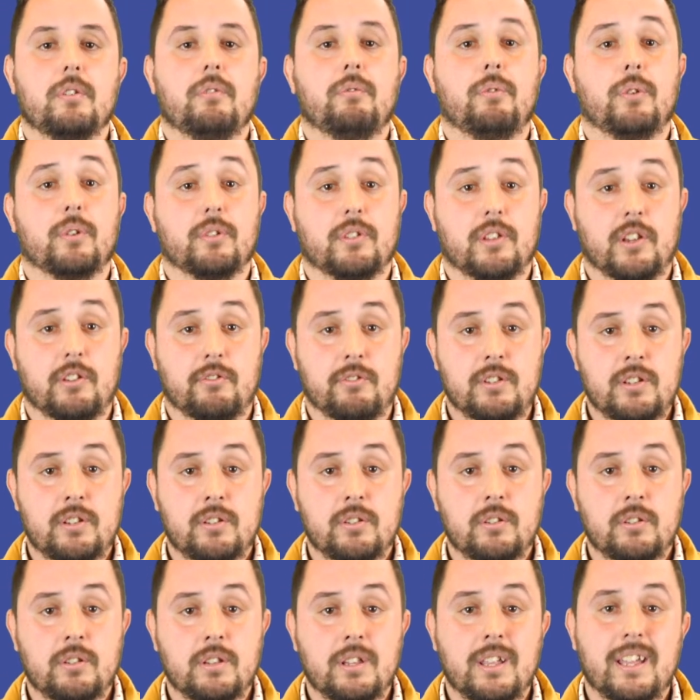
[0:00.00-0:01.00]
For this
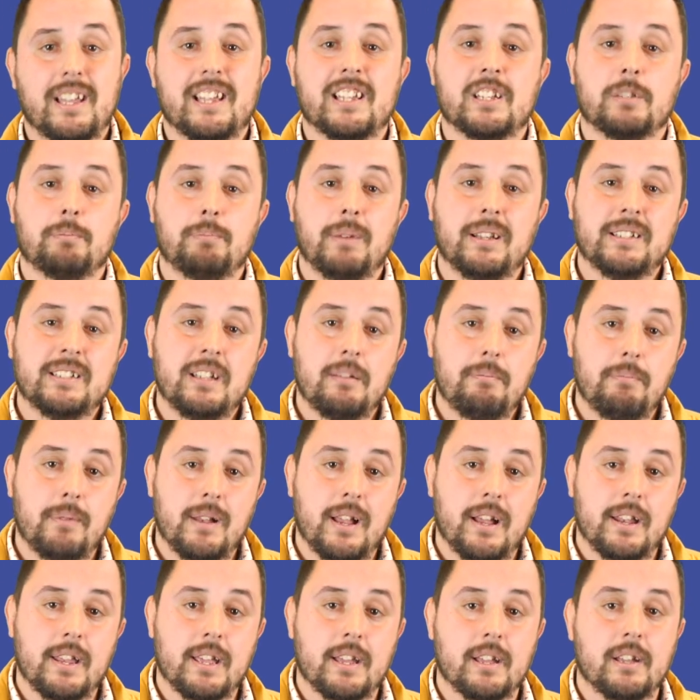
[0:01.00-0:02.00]
reason, spatial
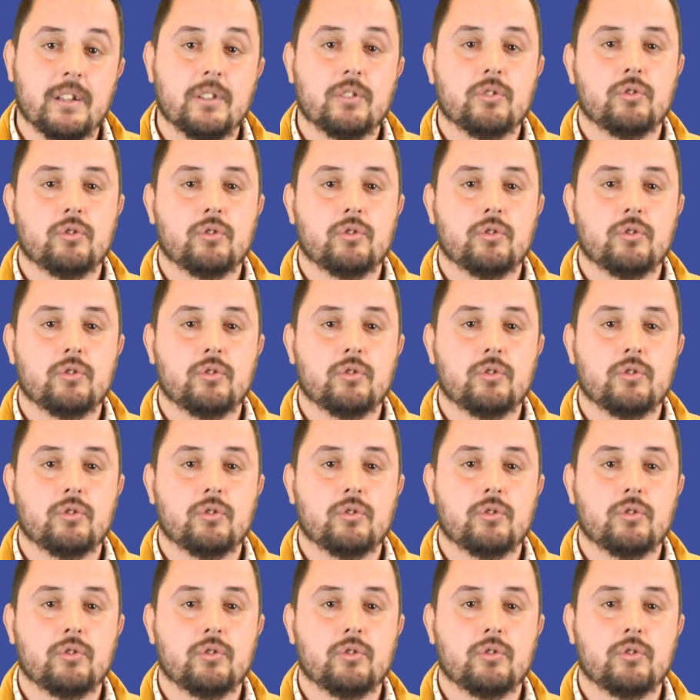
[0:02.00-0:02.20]
planning